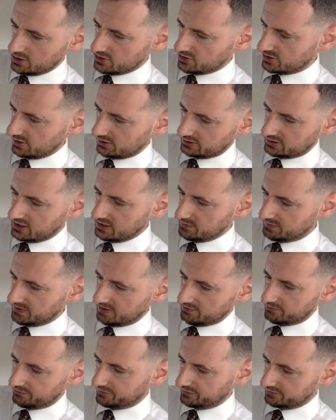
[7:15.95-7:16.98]
still
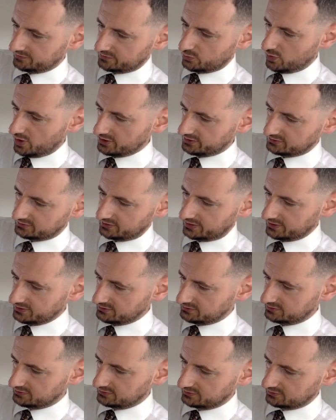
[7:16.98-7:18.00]
keeping everything quite
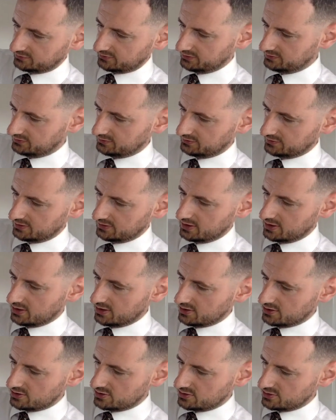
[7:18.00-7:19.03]
tight, right?
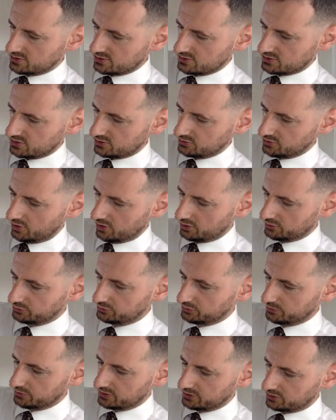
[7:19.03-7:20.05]
So not
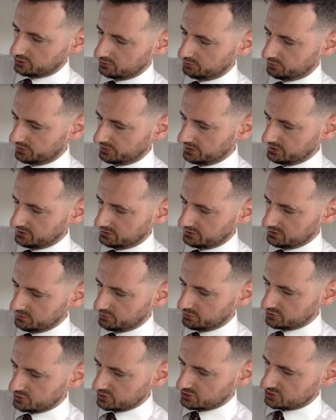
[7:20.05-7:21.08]
undoing it completely,
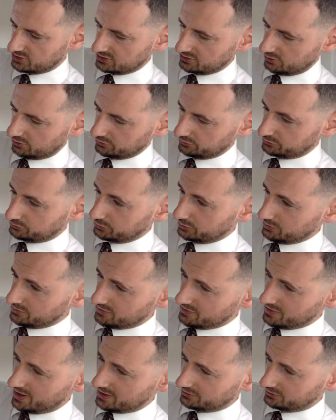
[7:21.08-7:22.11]
but just
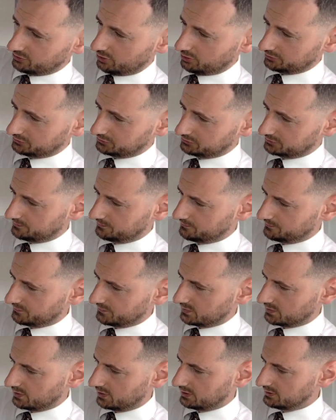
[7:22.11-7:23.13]
undoing that knot,
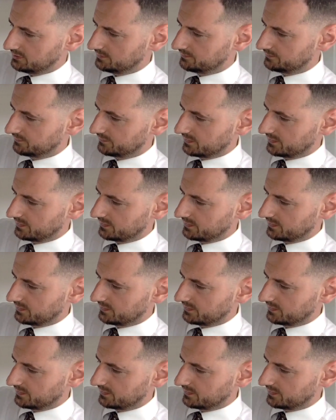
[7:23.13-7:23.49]
right?